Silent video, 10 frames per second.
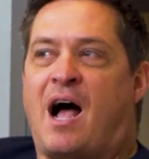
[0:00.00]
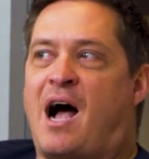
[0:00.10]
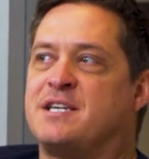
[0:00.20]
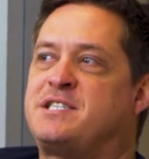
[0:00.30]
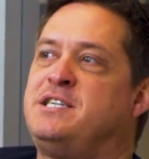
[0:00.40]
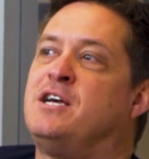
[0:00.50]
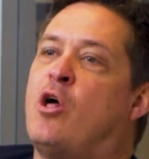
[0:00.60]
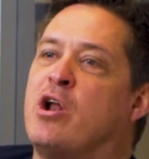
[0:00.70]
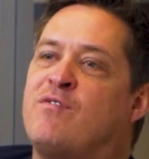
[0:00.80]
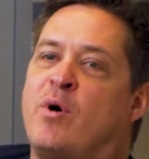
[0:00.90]
I see a
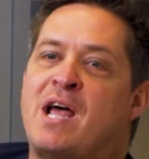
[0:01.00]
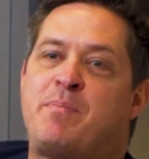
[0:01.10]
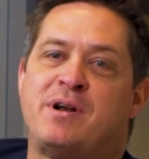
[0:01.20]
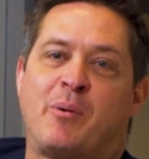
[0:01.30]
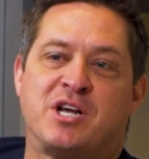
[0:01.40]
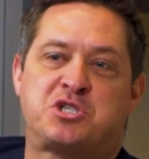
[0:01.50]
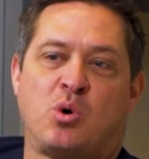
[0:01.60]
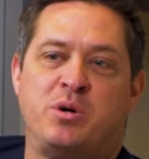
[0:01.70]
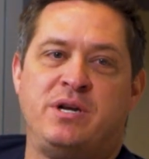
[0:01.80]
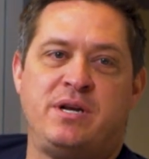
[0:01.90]
lot of what I
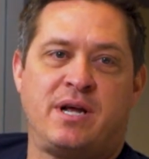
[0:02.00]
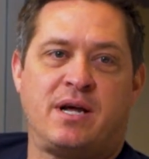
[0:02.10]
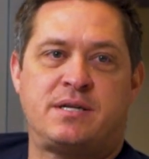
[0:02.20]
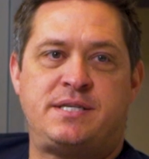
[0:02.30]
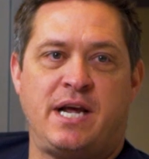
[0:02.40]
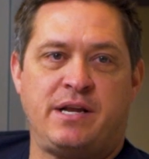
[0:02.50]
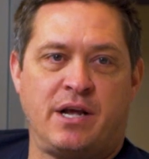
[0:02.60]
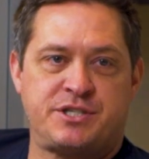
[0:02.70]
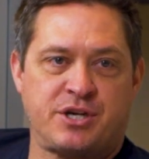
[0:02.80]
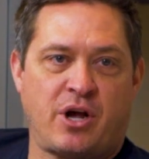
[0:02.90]
saw in India 10
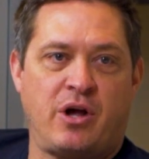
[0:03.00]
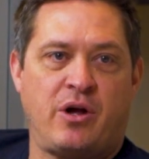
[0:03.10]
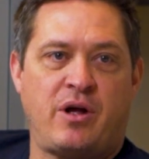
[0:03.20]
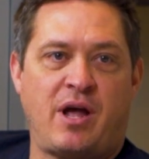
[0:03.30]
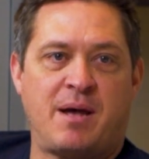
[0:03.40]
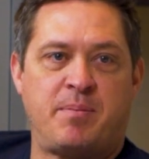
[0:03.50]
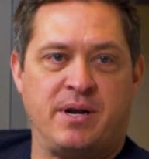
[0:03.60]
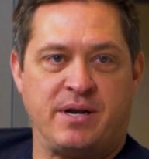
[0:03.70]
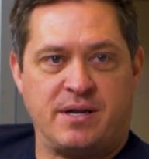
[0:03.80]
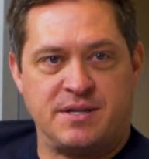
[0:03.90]
years ago
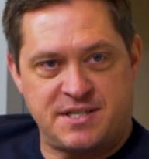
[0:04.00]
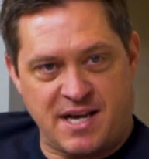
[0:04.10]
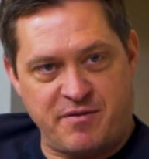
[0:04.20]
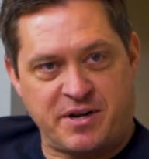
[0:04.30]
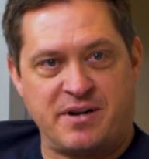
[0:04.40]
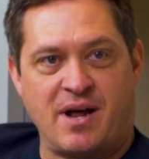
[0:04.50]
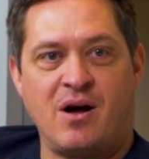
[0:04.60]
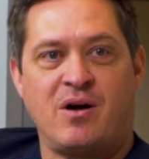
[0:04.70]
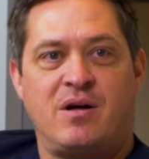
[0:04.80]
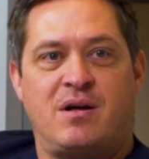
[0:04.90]
happening in South Africa
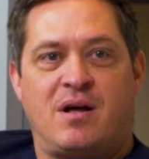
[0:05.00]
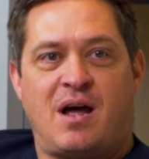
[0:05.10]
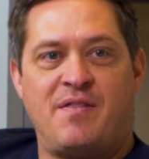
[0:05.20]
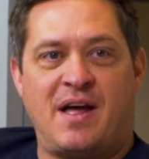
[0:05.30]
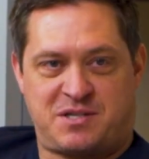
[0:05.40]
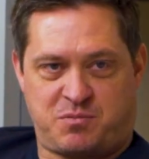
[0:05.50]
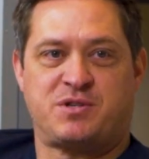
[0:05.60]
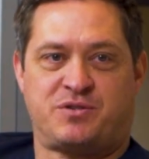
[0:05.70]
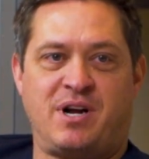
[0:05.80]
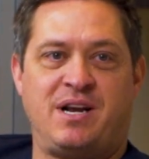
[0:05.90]
now. And that's
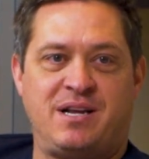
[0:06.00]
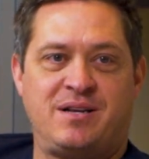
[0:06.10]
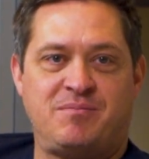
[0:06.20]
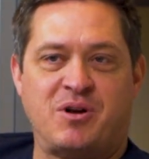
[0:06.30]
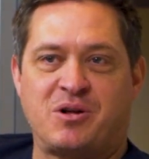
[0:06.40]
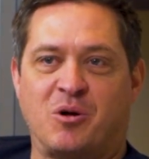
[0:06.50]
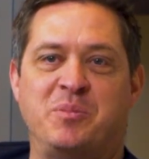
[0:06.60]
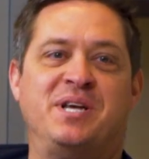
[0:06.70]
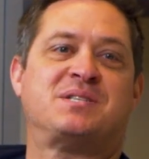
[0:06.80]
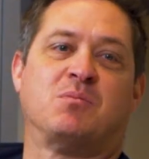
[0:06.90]
what's really got
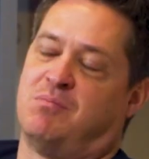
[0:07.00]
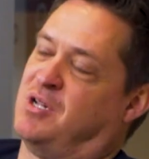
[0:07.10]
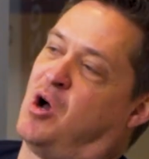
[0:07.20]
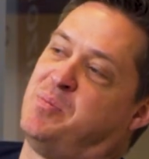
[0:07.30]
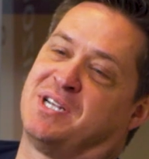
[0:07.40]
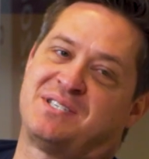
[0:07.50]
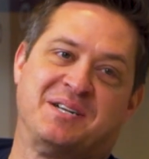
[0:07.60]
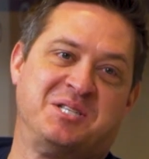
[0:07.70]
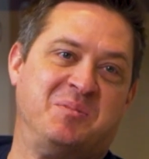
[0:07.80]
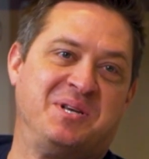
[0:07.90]
me
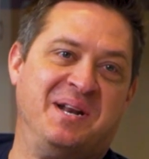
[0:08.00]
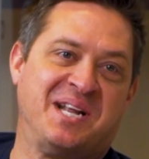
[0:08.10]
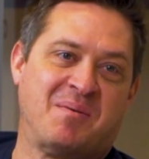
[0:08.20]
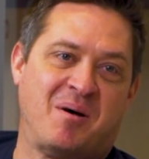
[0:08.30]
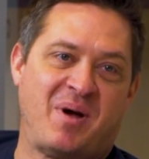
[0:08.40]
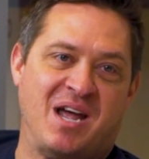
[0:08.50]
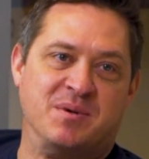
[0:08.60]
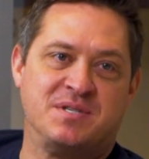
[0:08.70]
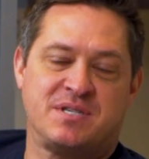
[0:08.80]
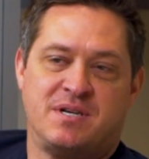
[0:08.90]
excited in the beginning of our
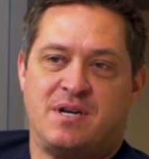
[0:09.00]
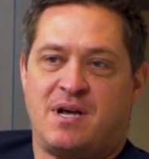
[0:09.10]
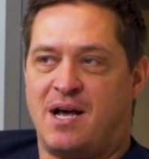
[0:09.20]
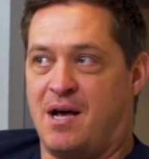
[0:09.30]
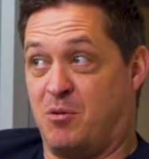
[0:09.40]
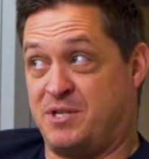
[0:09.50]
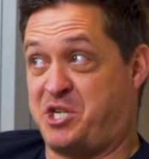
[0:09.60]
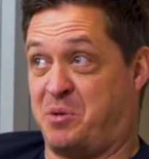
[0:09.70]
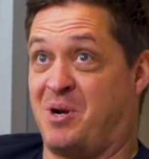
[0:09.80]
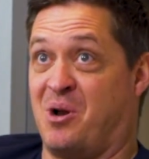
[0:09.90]
payments. It was
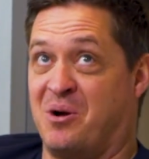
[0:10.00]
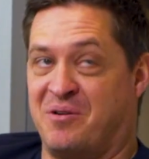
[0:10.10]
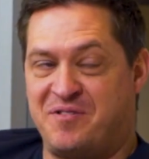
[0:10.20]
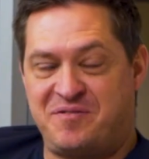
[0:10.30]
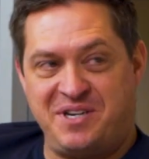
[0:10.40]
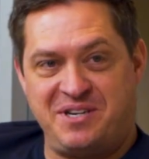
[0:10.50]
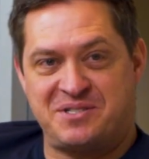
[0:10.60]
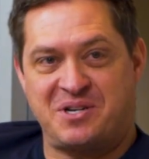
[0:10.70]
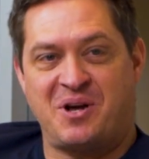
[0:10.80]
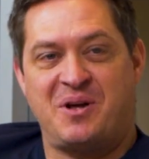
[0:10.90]
actually a bit longer, 15
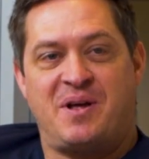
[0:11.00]
years ago.